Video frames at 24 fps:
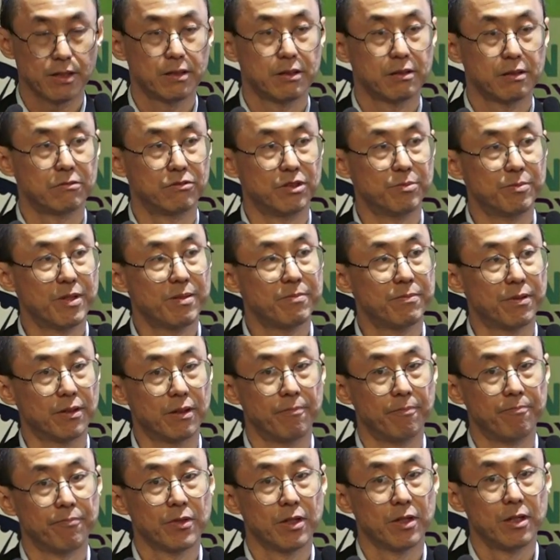Remember,
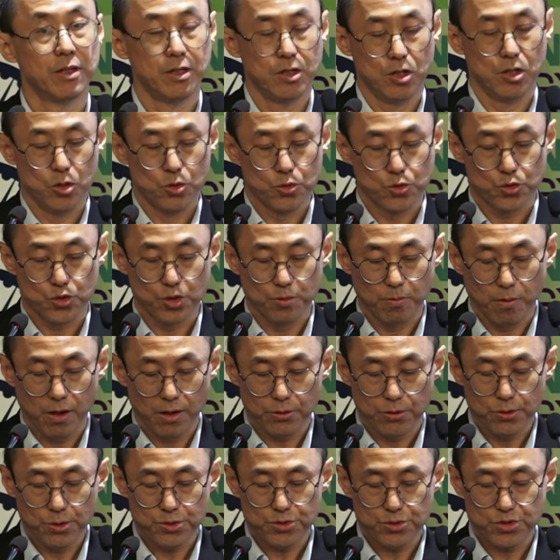
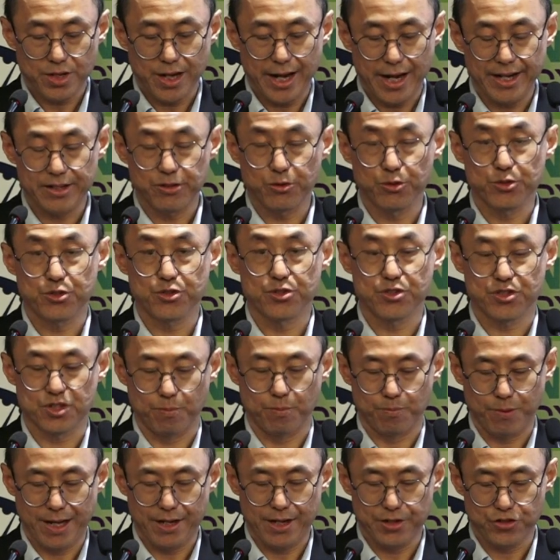tomorrow's hydrogen
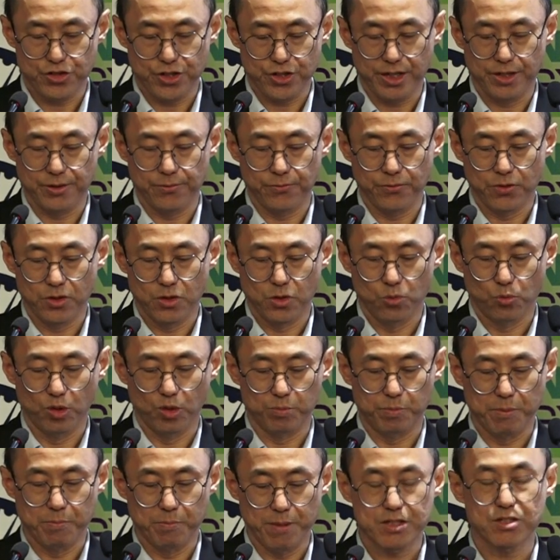supply chain will
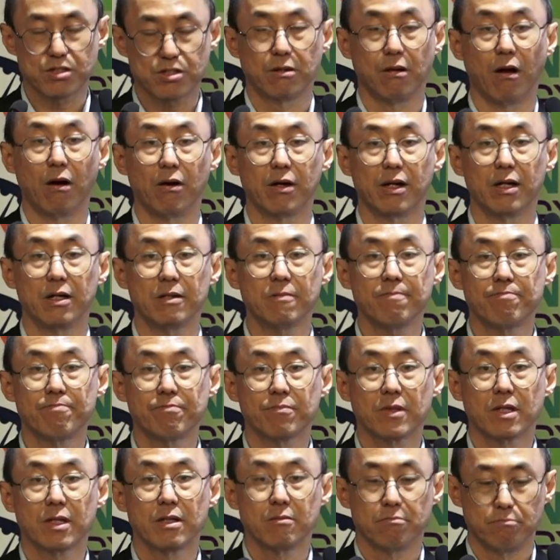be much longer,
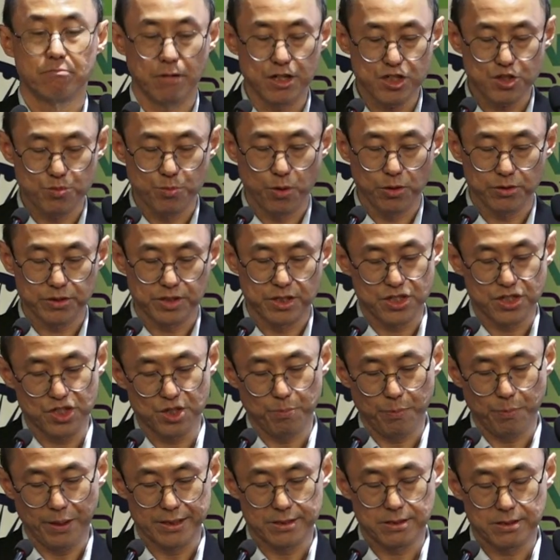much more
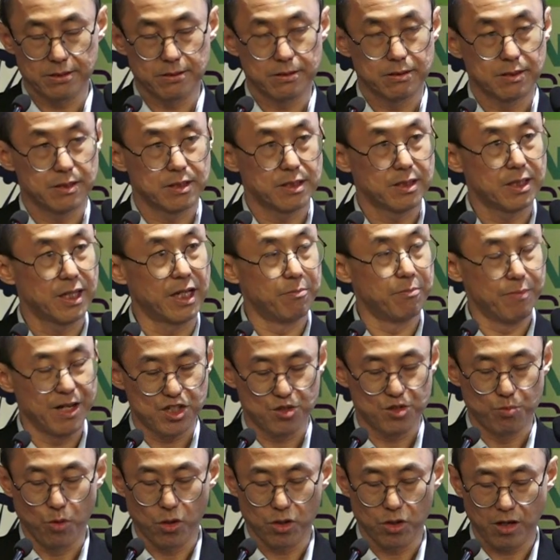dissipated, and much
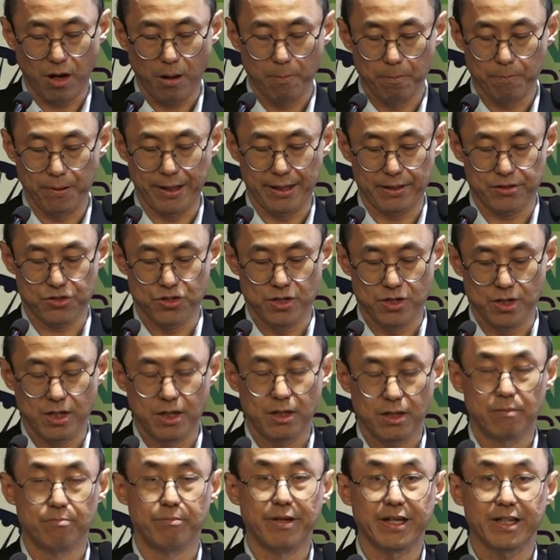more complex,
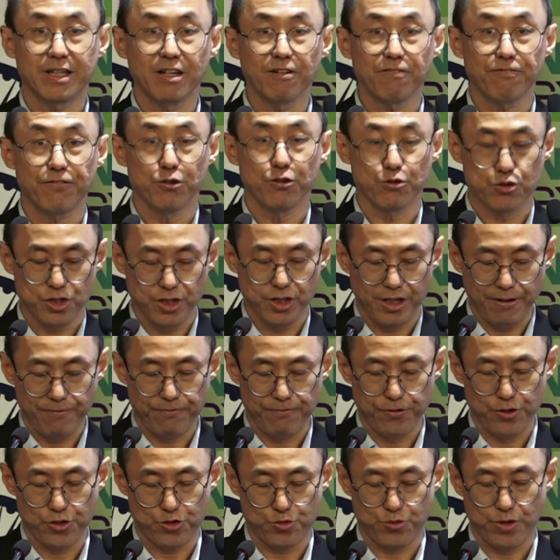making future
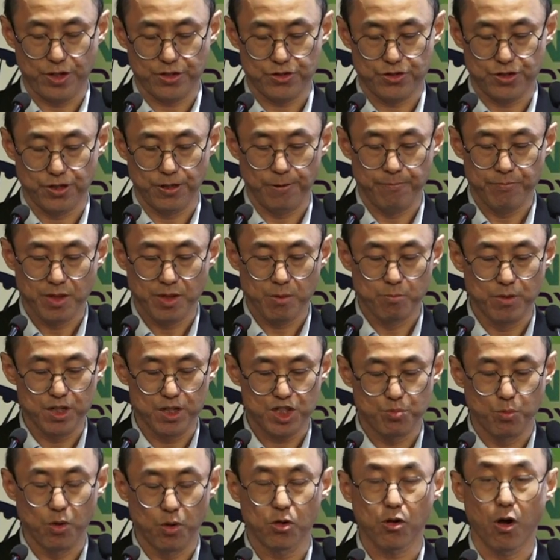infrastructure much
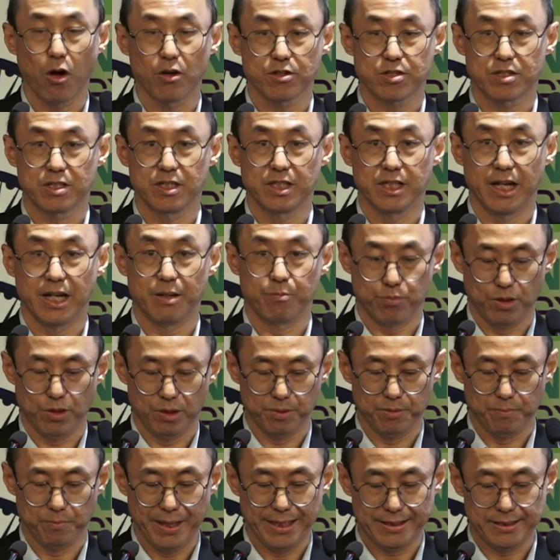more costly and
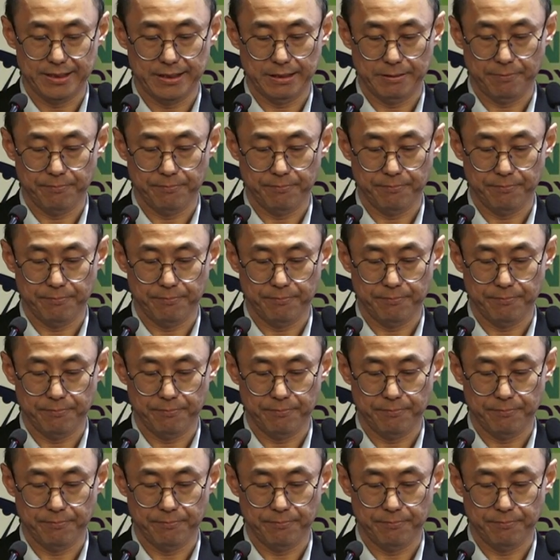problematic.